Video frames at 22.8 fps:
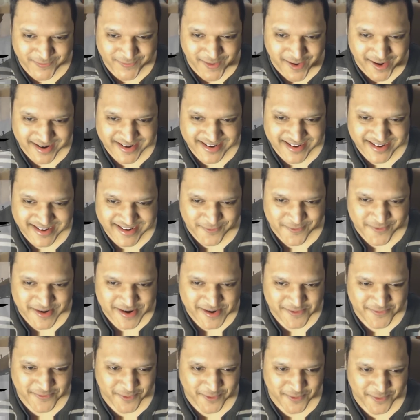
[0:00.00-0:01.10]
Fucking
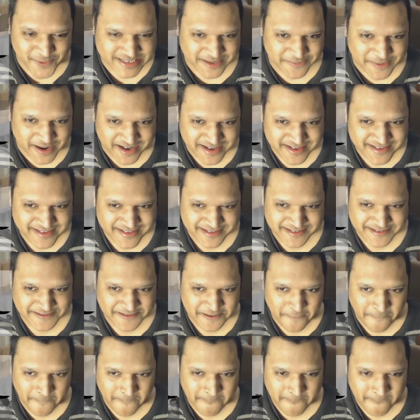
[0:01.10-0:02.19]
free fall summer.
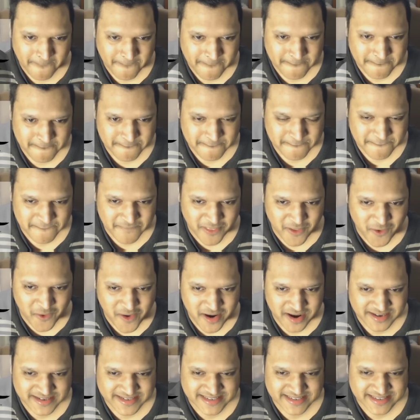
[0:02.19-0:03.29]

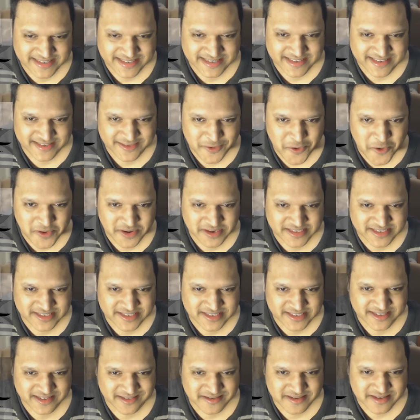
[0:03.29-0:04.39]
Nice,
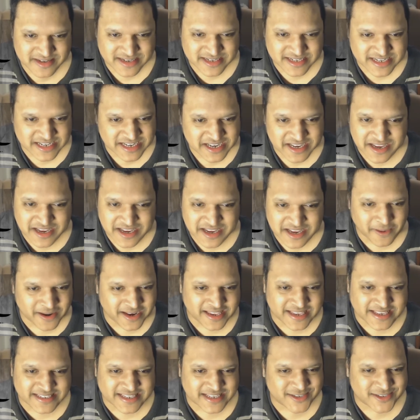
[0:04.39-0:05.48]
nice.
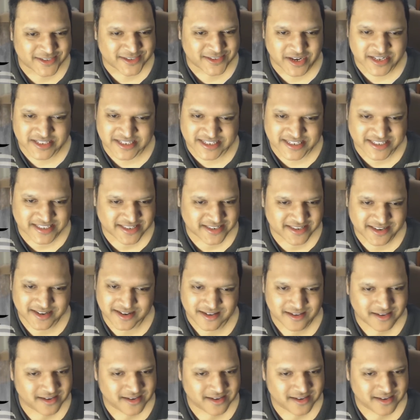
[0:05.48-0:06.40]
Please, Azula, just